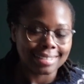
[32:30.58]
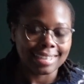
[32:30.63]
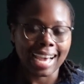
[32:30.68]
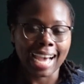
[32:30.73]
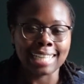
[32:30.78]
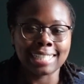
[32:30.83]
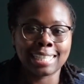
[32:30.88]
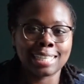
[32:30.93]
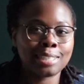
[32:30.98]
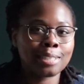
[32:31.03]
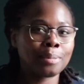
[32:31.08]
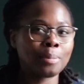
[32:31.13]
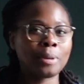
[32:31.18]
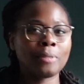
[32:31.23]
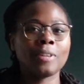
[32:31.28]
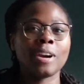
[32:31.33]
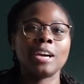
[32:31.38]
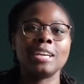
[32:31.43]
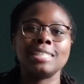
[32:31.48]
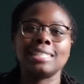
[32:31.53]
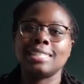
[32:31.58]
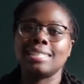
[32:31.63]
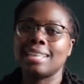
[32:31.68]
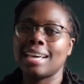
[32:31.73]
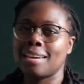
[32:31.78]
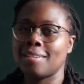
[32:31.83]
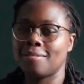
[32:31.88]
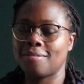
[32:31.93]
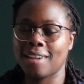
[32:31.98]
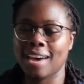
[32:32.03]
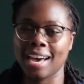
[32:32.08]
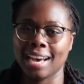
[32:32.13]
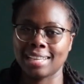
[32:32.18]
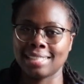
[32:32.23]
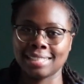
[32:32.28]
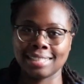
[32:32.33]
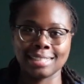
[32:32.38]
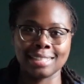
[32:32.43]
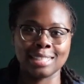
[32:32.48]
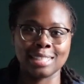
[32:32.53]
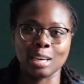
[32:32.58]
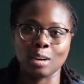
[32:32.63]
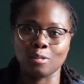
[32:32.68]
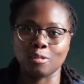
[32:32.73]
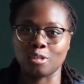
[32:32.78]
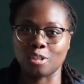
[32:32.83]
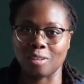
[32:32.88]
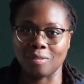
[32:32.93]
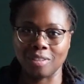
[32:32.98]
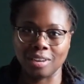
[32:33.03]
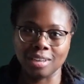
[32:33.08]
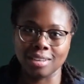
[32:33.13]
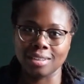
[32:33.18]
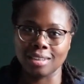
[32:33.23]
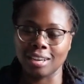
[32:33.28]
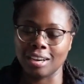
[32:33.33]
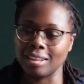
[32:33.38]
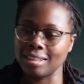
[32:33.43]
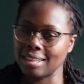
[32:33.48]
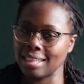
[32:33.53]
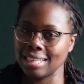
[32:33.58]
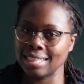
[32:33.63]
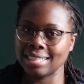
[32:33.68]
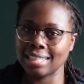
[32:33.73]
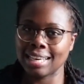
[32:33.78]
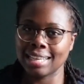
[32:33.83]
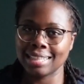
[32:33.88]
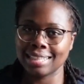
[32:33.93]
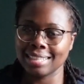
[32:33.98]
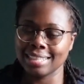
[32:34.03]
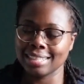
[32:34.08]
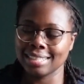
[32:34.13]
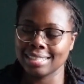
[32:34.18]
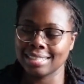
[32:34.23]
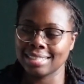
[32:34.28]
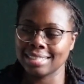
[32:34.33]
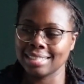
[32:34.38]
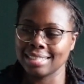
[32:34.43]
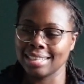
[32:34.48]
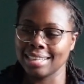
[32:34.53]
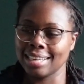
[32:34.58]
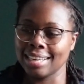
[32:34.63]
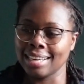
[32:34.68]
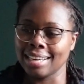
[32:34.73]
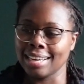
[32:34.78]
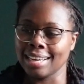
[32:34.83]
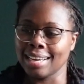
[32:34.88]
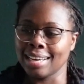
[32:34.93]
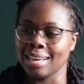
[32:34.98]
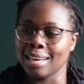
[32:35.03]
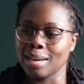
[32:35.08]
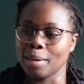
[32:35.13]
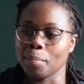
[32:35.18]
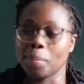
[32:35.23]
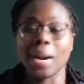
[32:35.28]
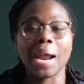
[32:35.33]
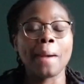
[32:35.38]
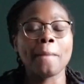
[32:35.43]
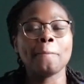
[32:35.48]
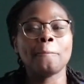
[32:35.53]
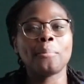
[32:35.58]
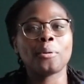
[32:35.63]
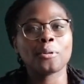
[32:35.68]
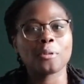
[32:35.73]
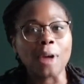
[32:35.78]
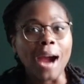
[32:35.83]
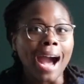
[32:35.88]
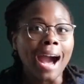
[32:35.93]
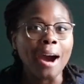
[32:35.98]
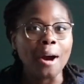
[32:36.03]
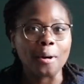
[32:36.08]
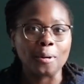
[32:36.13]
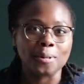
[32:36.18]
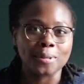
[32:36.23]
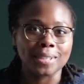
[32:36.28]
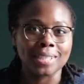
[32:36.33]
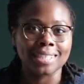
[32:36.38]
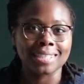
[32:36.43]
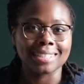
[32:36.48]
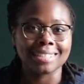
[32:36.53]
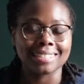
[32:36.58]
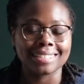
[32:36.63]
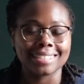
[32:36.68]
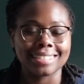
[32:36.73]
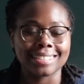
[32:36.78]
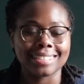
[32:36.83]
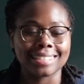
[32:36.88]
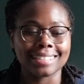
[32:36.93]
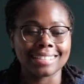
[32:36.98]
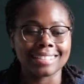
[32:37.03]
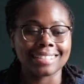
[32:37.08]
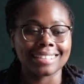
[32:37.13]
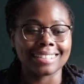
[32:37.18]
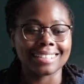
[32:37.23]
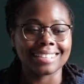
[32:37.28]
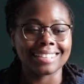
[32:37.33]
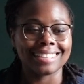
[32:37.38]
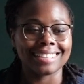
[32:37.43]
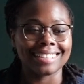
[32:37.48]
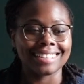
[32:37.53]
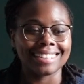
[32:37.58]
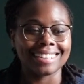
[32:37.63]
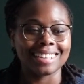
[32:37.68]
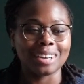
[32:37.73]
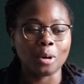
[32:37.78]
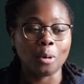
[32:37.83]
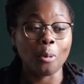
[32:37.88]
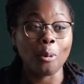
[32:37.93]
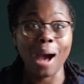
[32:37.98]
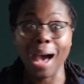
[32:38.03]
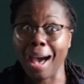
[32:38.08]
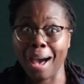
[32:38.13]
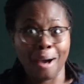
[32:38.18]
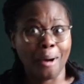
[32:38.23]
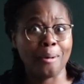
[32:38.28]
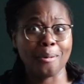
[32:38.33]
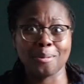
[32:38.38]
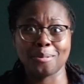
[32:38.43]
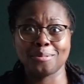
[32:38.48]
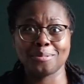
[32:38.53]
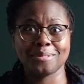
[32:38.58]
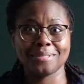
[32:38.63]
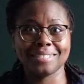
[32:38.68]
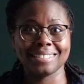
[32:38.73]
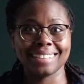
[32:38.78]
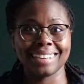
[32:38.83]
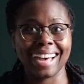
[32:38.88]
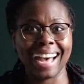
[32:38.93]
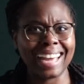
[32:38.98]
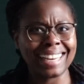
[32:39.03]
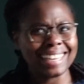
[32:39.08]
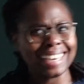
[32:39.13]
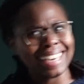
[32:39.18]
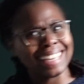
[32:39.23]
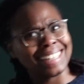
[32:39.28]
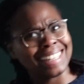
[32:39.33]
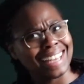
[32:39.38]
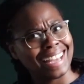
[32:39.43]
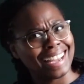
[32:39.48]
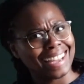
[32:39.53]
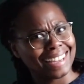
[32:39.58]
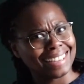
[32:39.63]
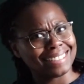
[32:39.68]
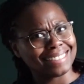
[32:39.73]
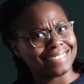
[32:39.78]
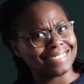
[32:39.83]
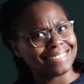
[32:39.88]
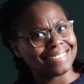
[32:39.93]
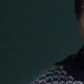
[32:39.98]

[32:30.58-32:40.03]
I tend to be very steadfast and self-driven on things like this, but I'm proud. Wow, I did that.